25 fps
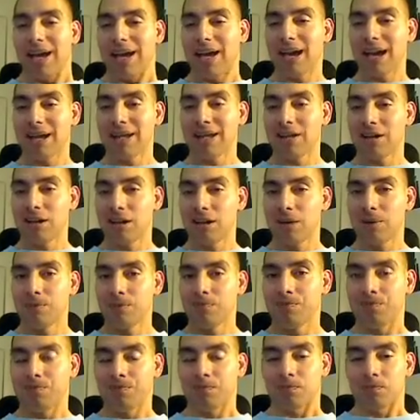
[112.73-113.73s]

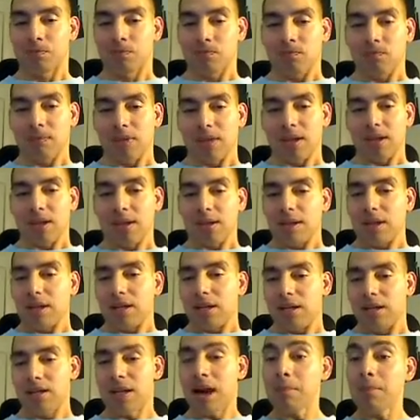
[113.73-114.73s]
And
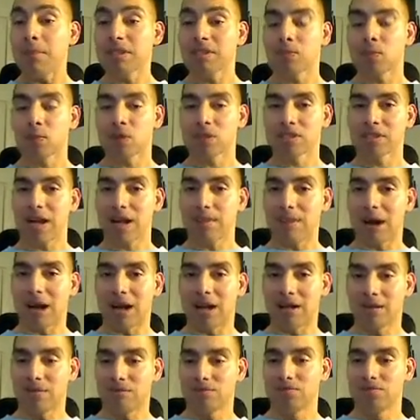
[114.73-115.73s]
not much more to say
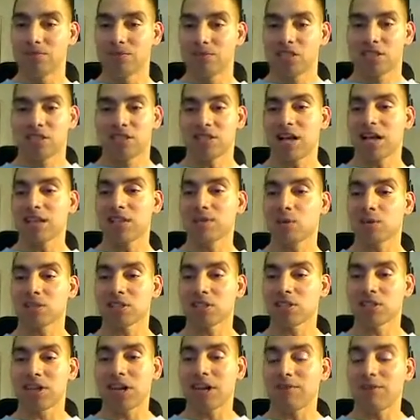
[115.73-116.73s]
about it. Just not the
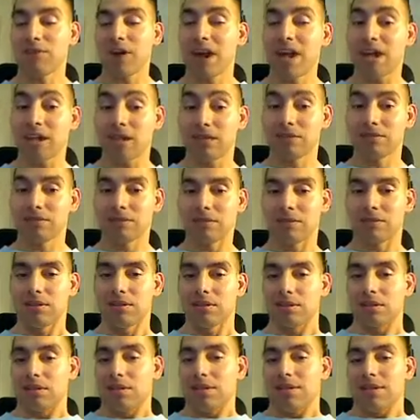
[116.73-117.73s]
most entertaining fight.
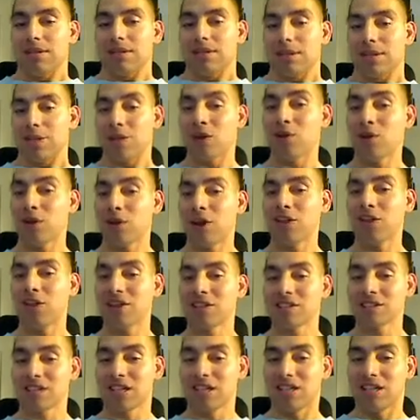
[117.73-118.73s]
In all
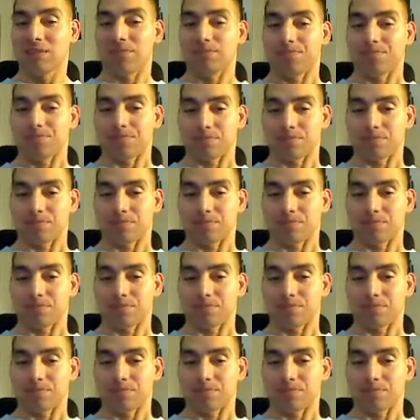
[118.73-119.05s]
honesty.